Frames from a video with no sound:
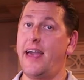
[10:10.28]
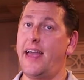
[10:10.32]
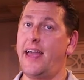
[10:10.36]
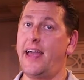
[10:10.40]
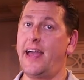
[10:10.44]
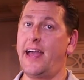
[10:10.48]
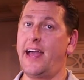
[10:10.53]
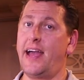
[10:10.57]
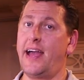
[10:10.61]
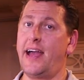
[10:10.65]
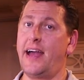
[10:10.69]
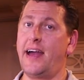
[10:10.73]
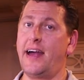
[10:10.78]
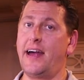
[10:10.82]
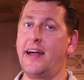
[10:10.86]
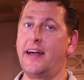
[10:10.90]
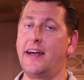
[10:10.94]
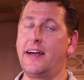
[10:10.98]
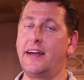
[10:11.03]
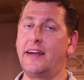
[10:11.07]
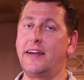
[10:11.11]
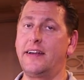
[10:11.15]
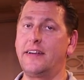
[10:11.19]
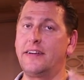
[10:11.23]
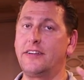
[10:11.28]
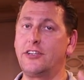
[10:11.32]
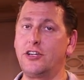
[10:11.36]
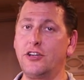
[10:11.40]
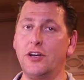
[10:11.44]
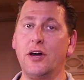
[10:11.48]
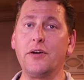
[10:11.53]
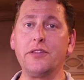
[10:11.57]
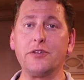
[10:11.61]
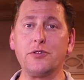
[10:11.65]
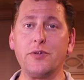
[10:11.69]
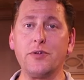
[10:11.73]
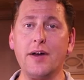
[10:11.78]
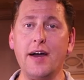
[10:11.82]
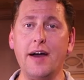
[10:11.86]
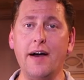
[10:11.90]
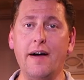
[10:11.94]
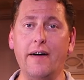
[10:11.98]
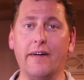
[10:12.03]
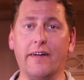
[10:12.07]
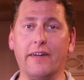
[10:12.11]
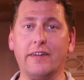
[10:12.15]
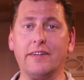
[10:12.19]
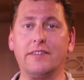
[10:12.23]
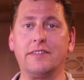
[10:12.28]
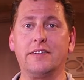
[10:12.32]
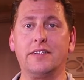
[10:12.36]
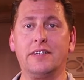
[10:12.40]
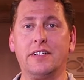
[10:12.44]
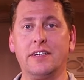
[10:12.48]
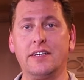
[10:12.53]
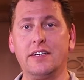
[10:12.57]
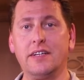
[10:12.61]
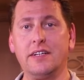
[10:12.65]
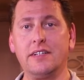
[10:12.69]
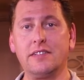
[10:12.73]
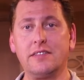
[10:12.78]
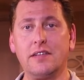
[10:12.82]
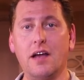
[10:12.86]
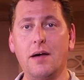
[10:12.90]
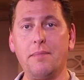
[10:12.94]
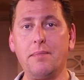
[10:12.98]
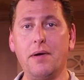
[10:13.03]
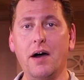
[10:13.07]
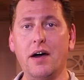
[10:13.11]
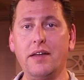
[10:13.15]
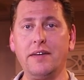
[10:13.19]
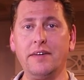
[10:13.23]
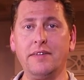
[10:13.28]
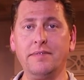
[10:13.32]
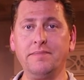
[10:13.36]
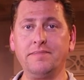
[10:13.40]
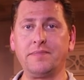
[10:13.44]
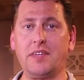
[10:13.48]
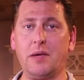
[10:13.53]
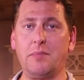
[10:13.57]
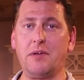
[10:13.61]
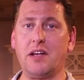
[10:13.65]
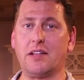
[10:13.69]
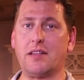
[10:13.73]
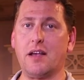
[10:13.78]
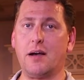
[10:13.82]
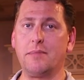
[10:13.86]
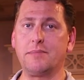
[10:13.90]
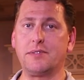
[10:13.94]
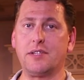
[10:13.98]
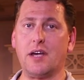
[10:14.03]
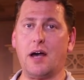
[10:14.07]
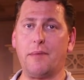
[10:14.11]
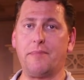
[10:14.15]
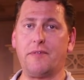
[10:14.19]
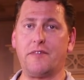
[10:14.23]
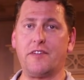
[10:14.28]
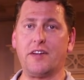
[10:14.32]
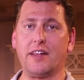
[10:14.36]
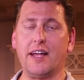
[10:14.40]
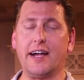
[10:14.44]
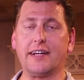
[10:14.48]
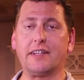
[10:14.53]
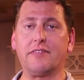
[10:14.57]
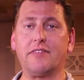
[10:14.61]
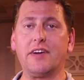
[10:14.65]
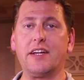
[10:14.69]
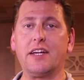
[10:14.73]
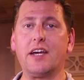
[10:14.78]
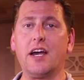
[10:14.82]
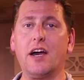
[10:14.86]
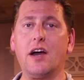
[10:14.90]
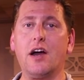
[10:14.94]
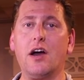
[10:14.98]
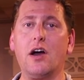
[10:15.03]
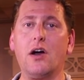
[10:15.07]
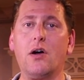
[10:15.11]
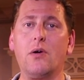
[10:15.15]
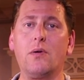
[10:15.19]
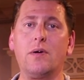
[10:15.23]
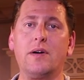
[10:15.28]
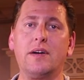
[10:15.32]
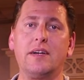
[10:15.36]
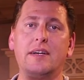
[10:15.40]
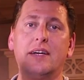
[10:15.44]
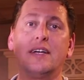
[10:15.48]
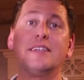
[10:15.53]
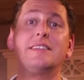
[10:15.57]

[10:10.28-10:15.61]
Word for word: And you know the drill. Sub button, give me a thumbs up if you liked the video.